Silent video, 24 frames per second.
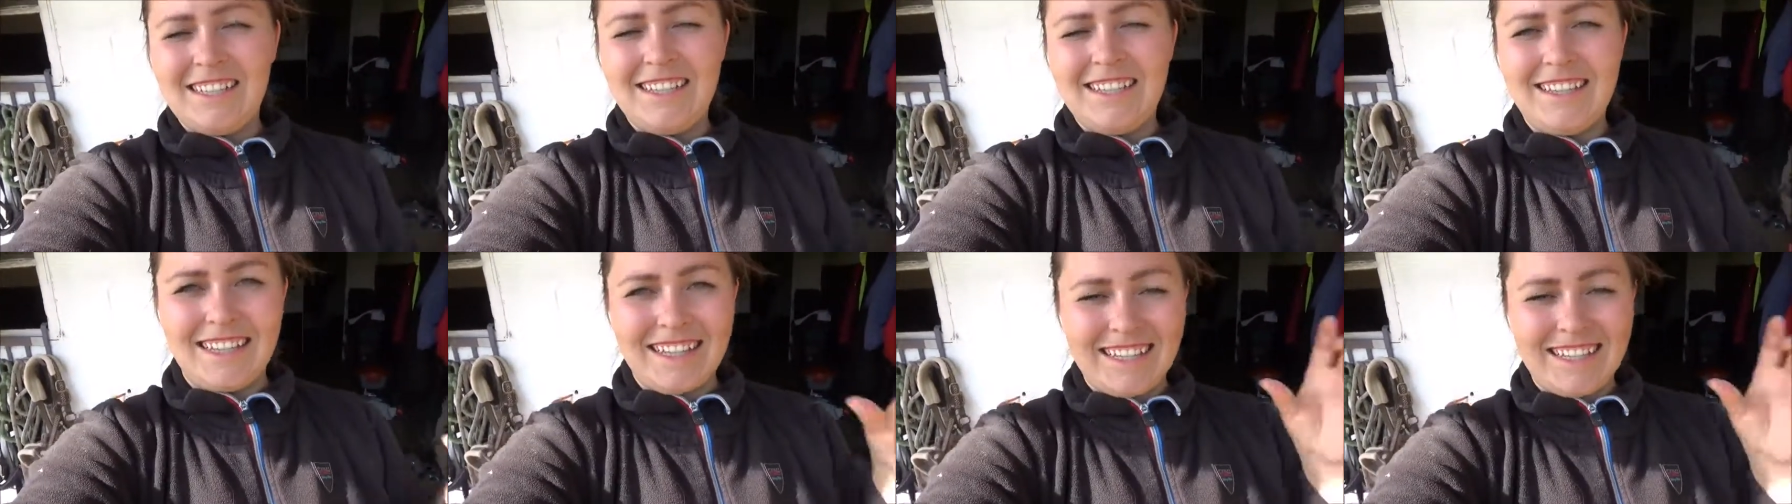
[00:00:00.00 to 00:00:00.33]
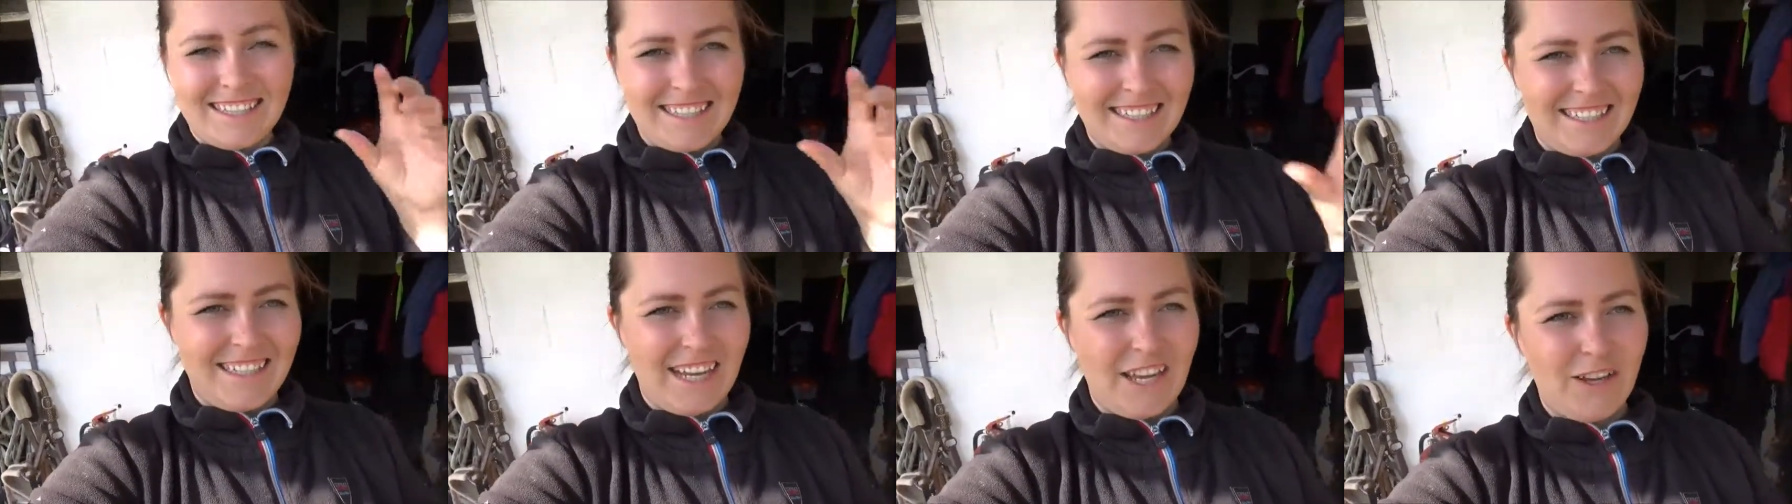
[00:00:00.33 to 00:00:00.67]
like
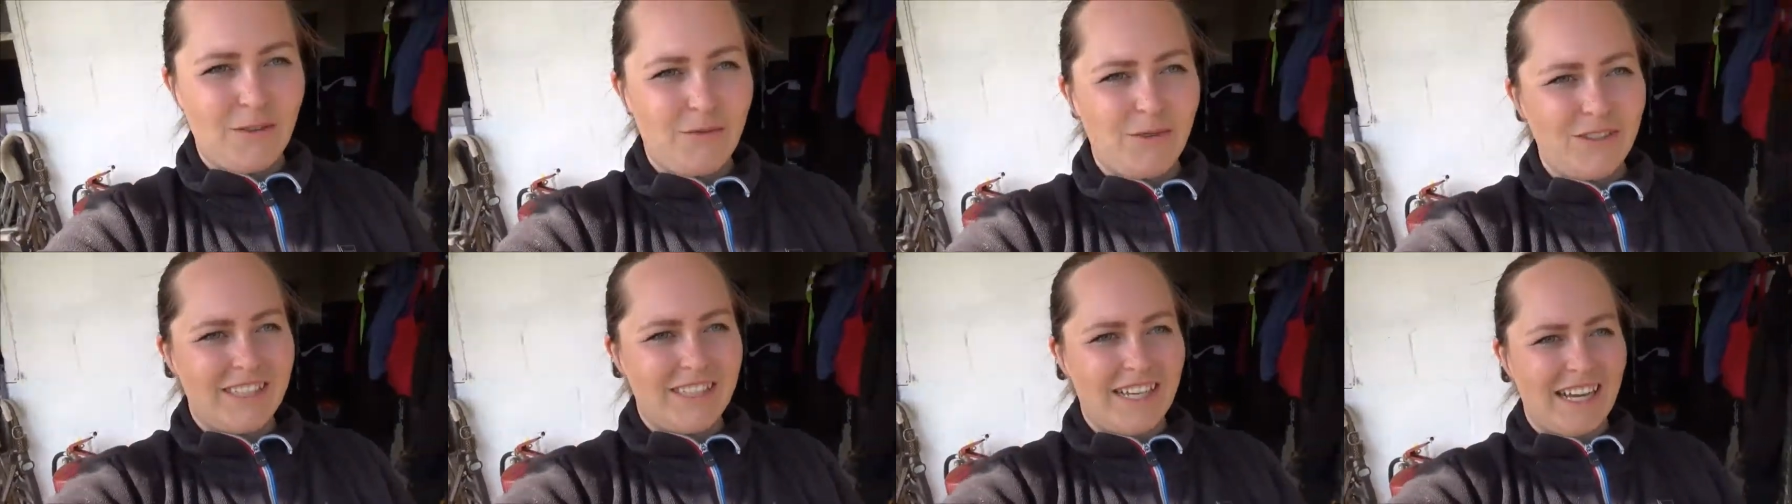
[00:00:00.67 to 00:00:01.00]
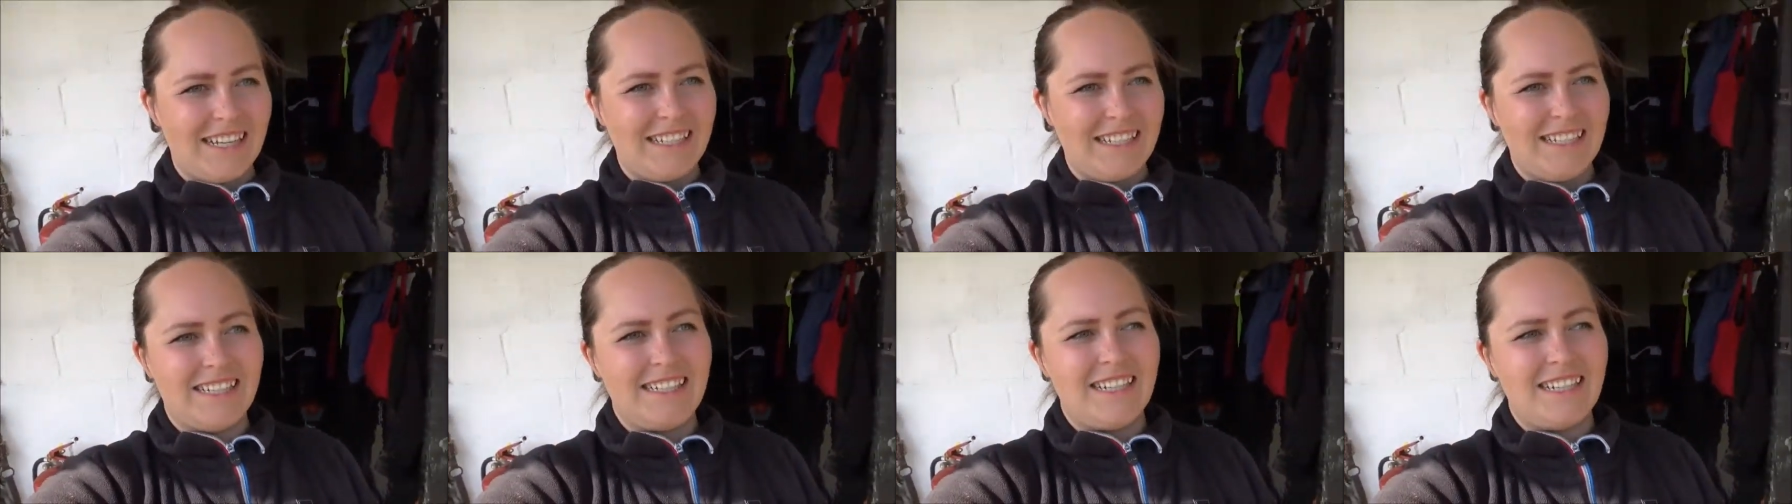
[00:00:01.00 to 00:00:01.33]
today with
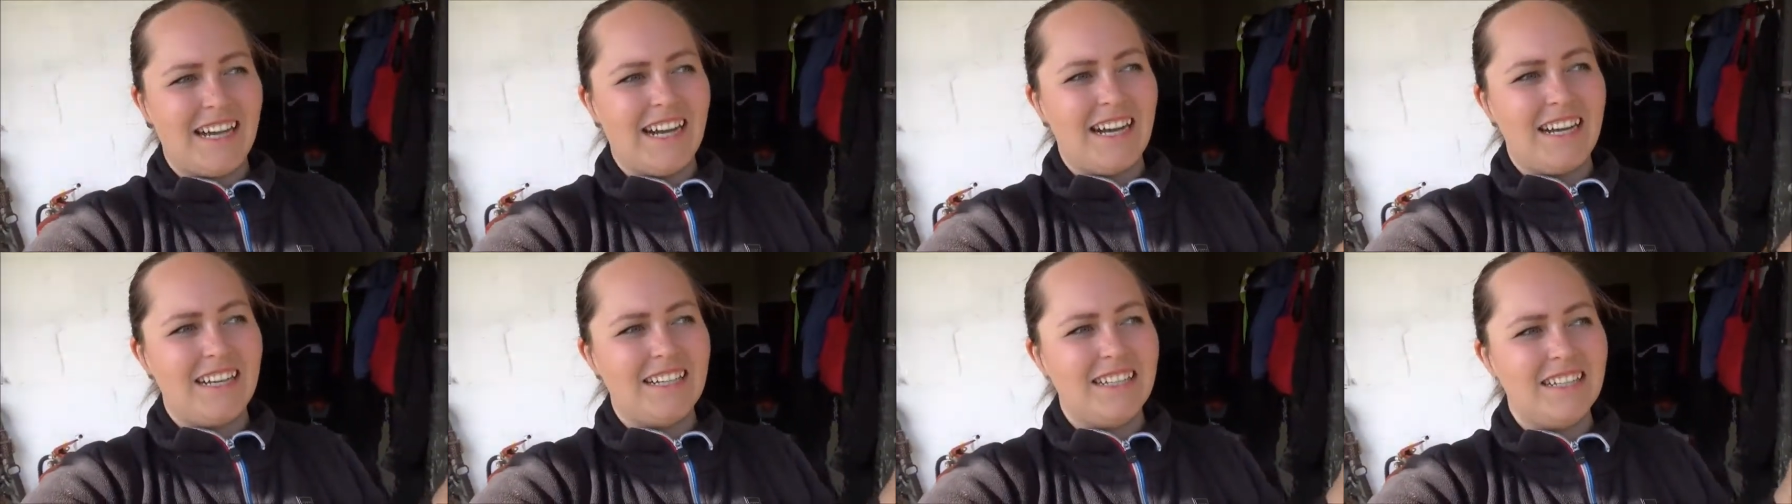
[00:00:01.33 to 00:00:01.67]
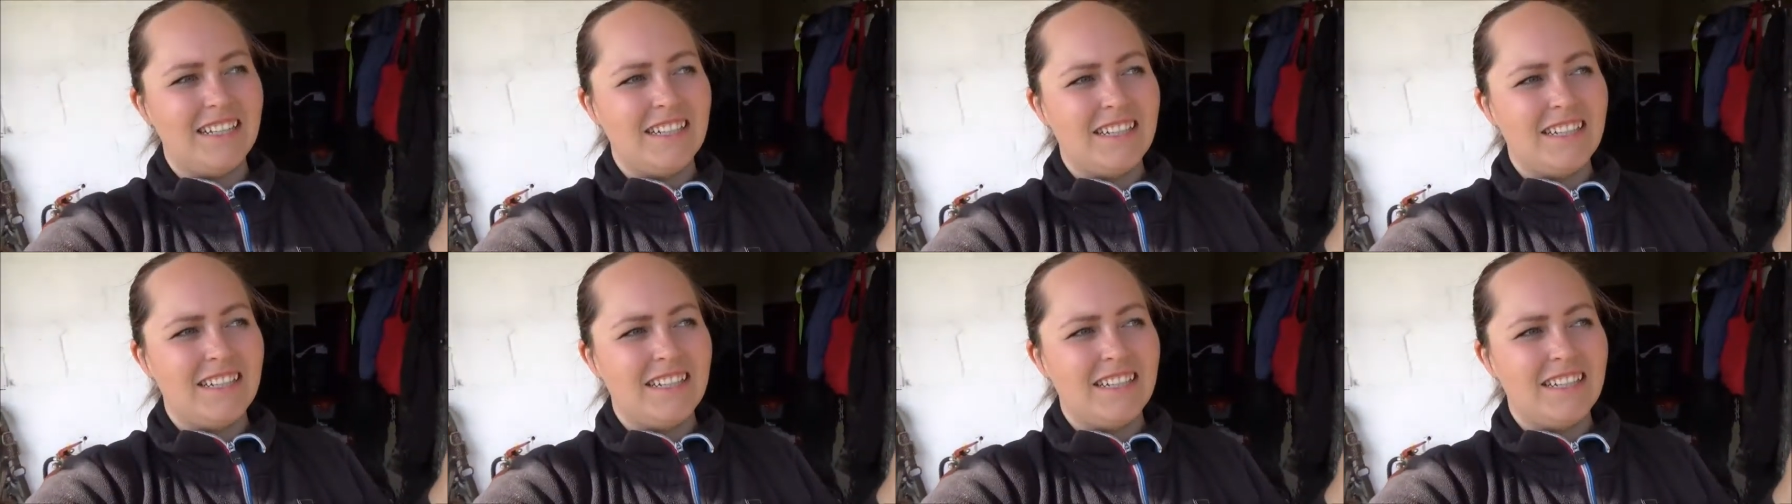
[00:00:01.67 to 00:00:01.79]
Danza,